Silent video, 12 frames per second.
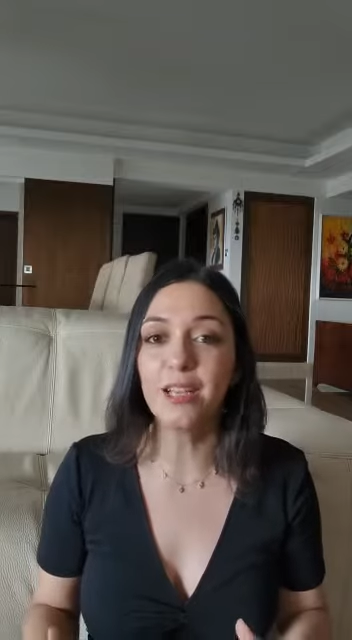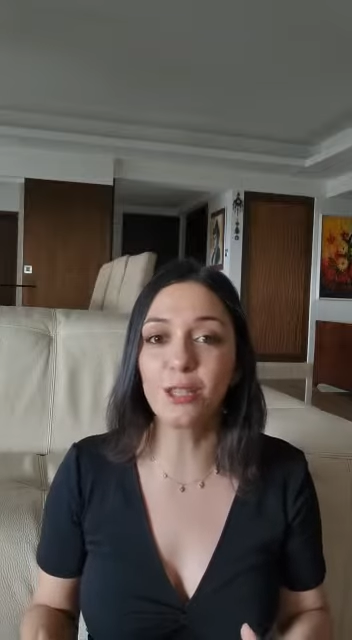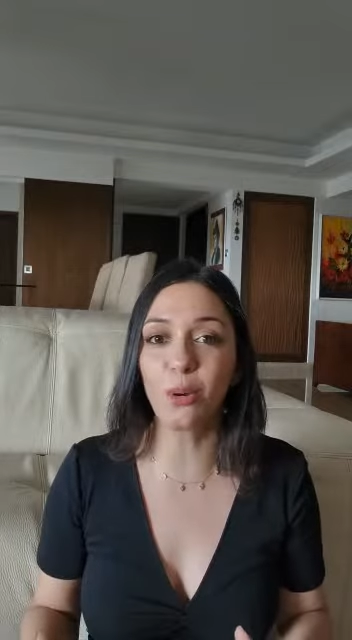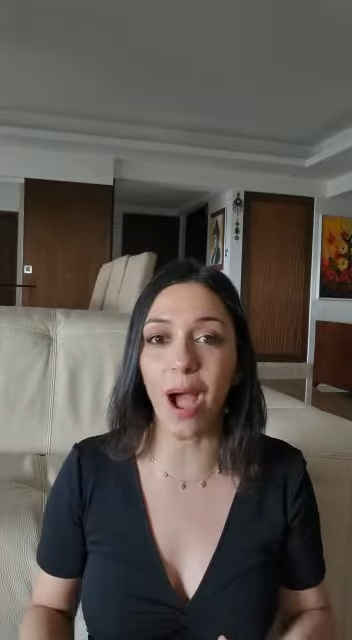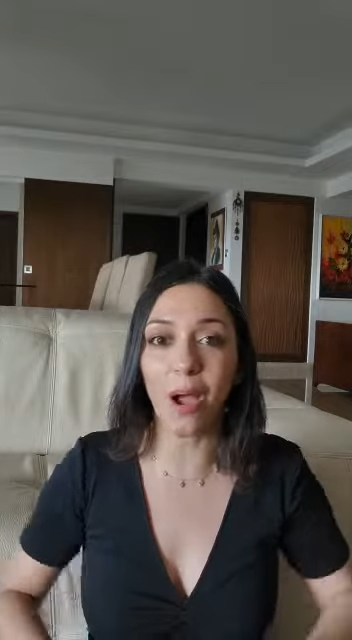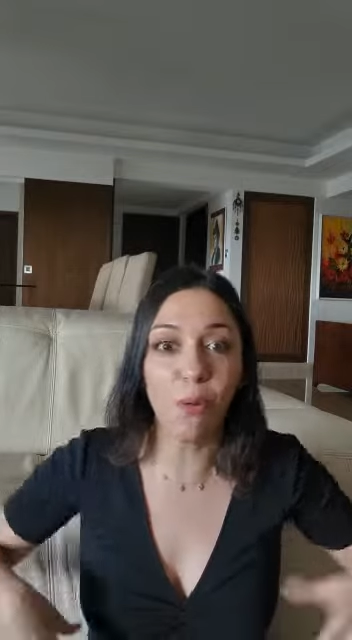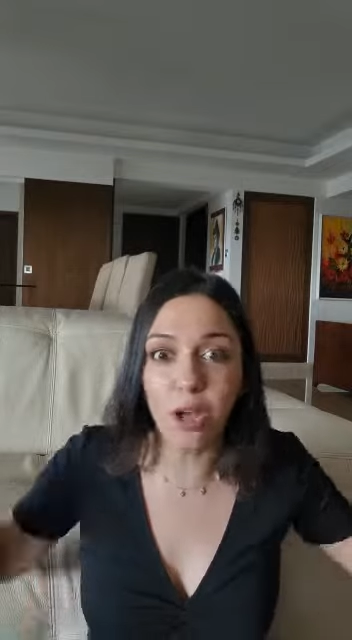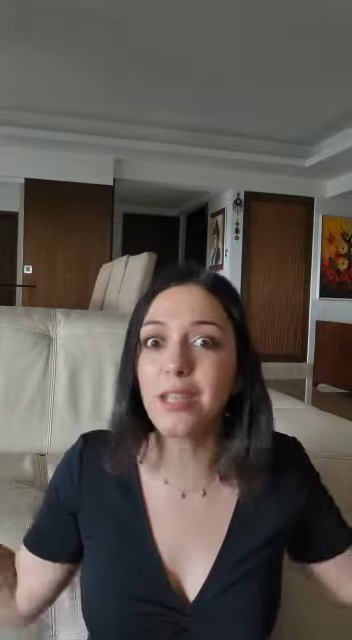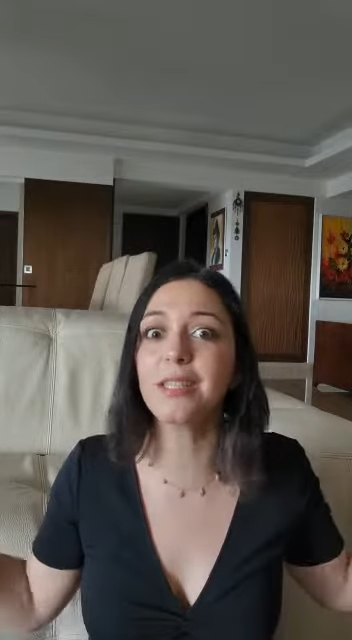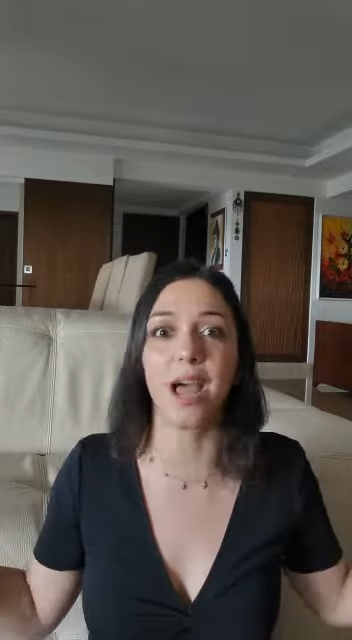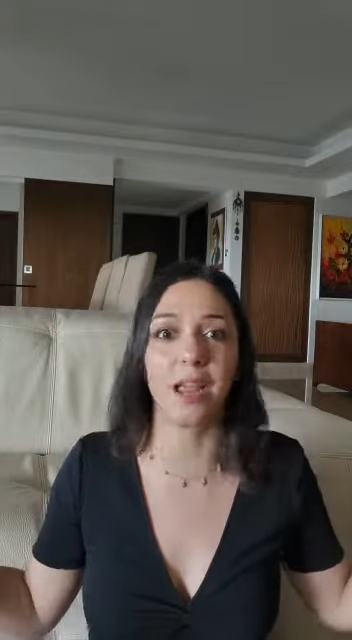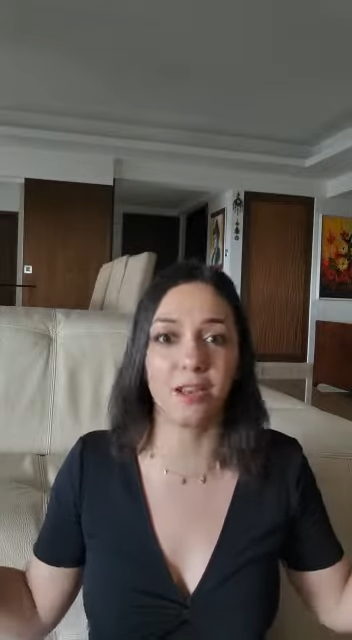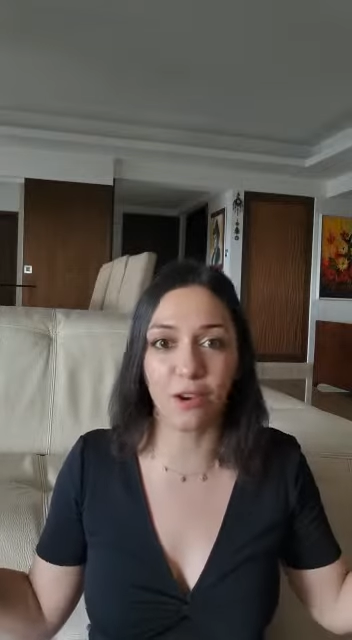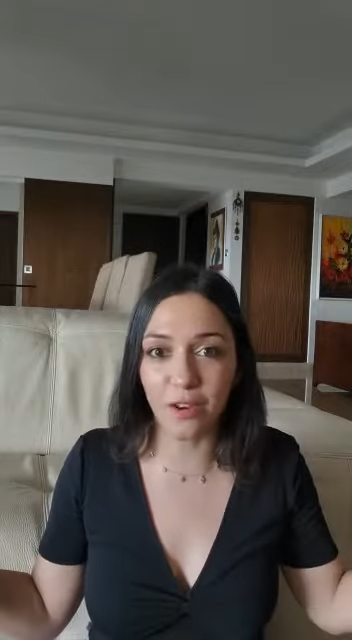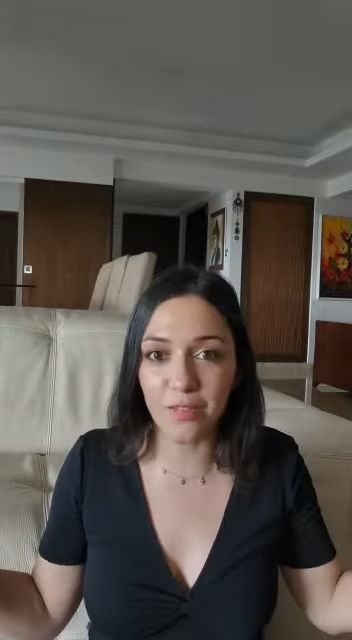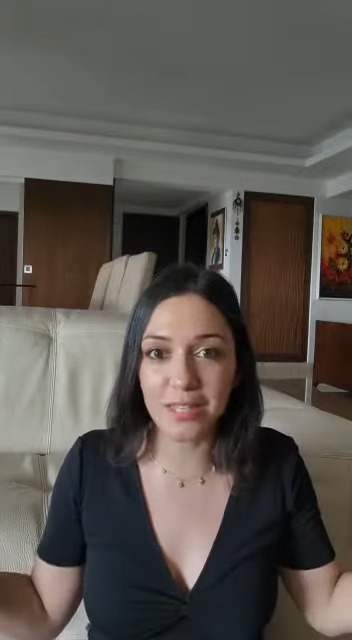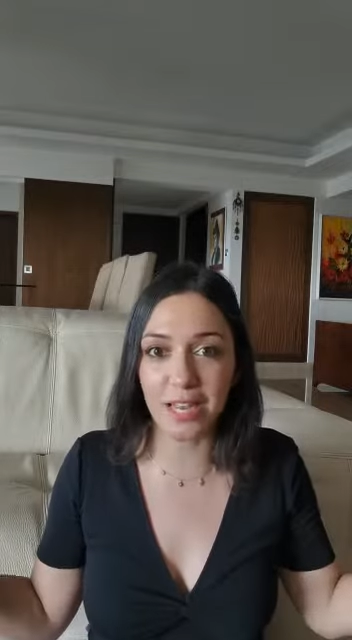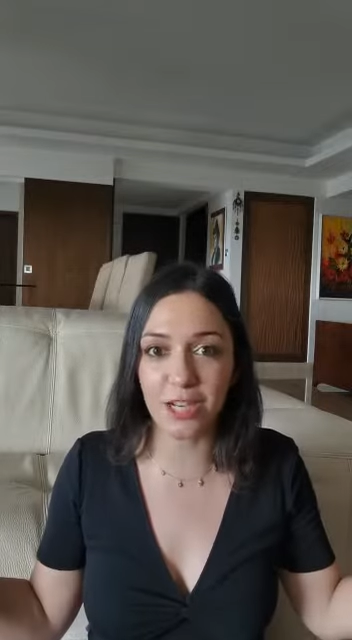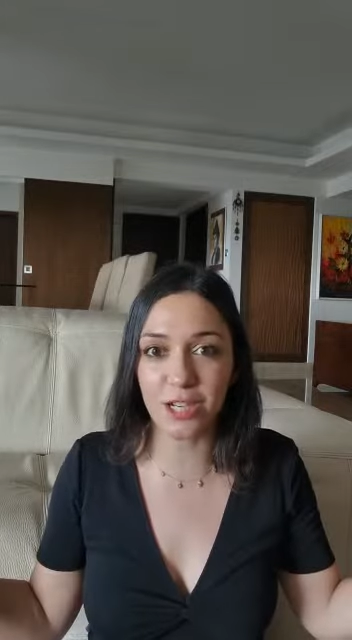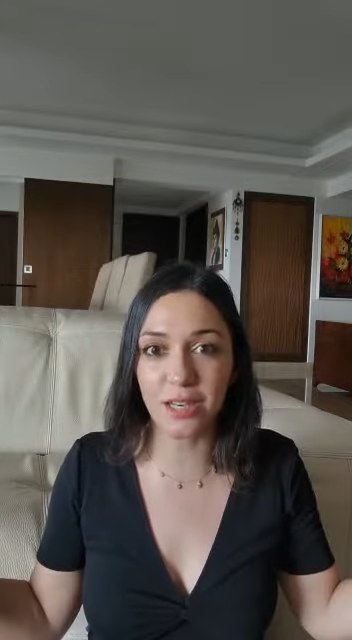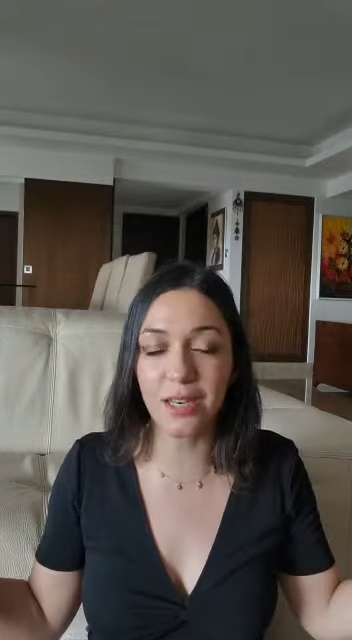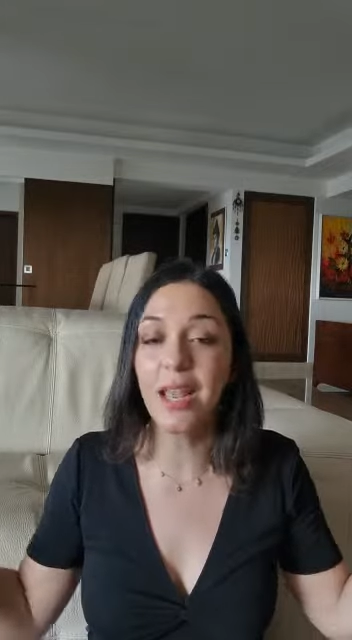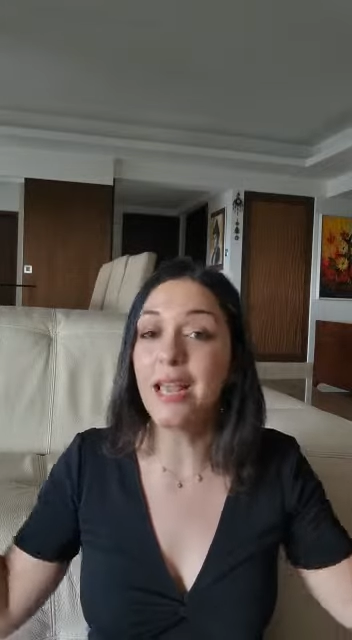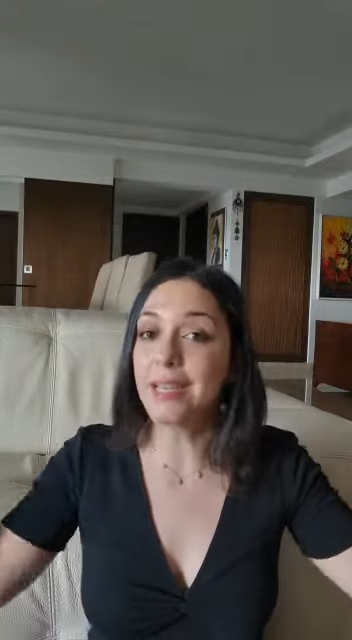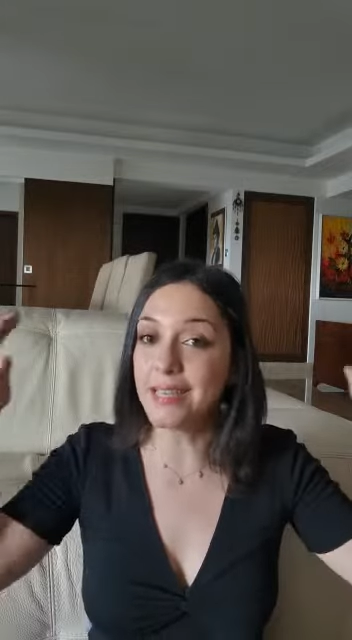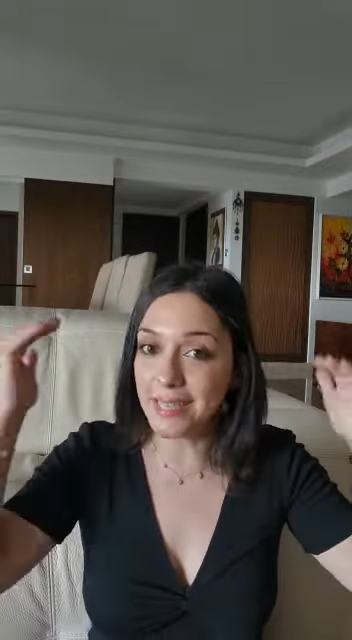So I want to start a conversation.